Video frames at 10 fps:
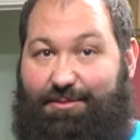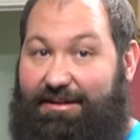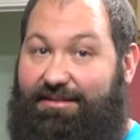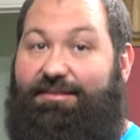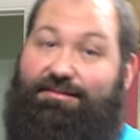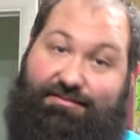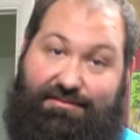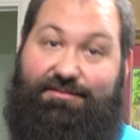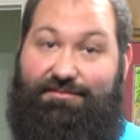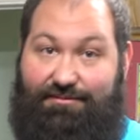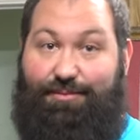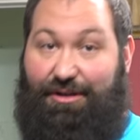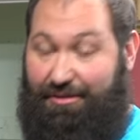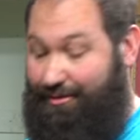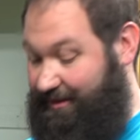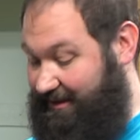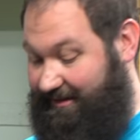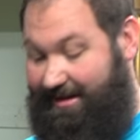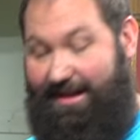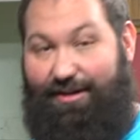would be pretty cool
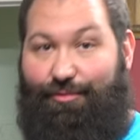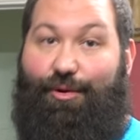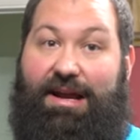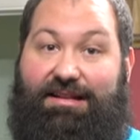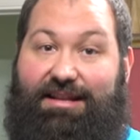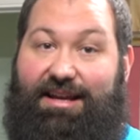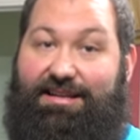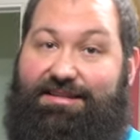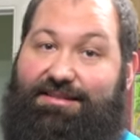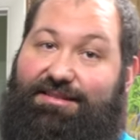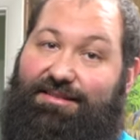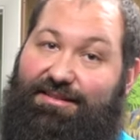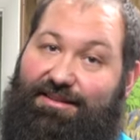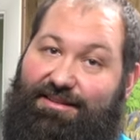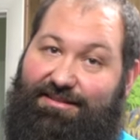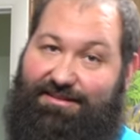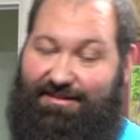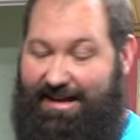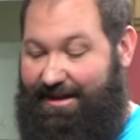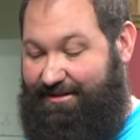looking. White lace
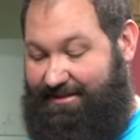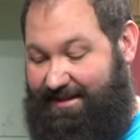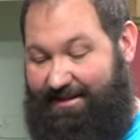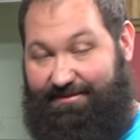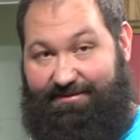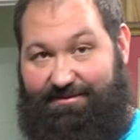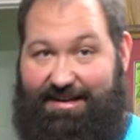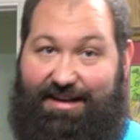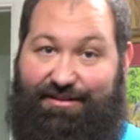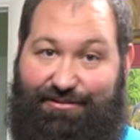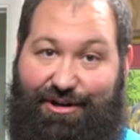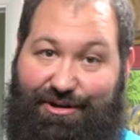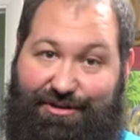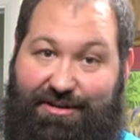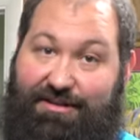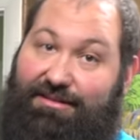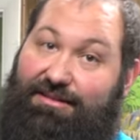clown stuff down the road